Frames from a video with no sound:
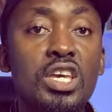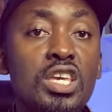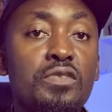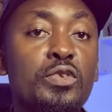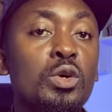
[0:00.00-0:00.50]

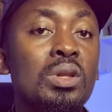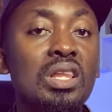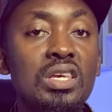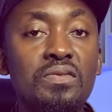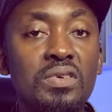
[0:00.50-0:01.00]
if you don't
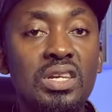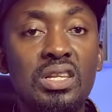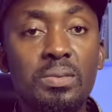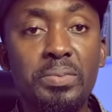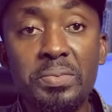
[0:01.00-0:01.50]
live in
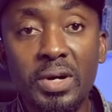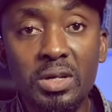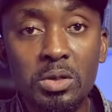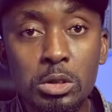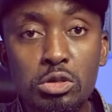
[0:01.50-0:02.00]
the
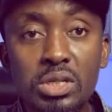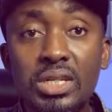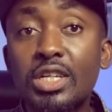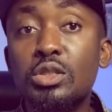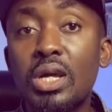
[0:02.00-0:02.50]
PayPal country
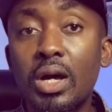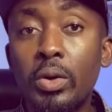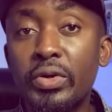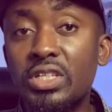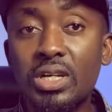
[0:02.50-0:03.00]
that you are
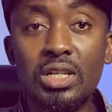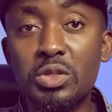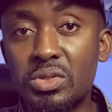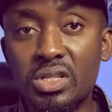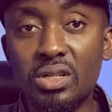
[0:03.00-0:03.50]
originally
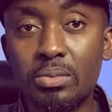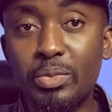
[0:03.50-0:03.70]
using.